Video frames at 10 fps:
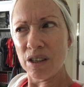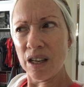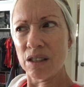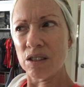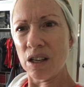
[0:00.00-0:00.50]

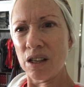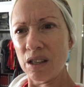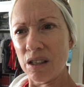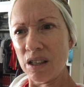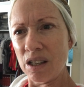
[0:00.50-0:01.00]
And
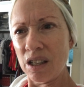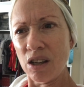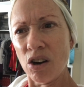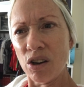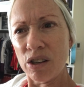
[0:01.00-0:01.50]
he
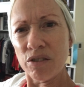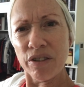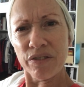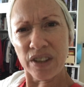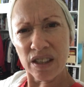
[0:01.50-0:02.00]
already
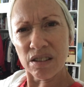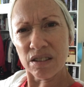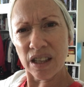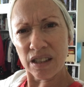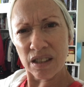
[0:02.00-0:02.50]

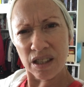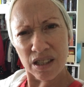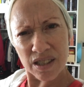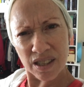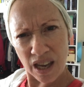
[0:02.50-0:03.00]
revealed that
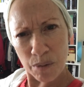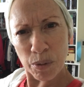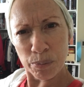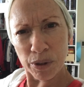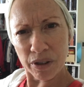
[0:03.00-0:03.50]
he's
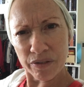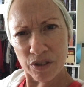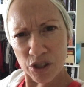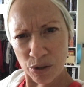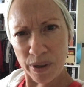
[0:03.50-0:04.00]
capable of
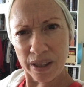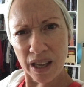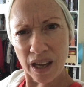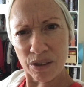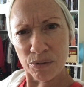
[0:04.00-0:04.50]
doing
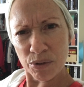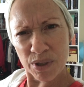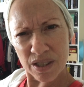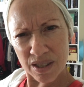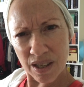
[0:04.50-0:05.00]
that through
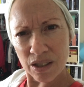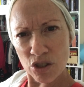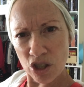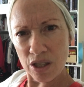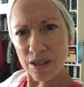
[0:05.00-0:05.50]
his son
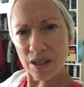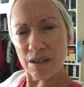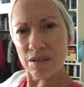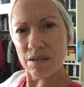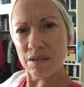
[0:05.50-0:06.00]

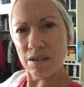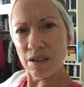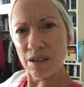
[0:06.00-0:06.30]
Jesus.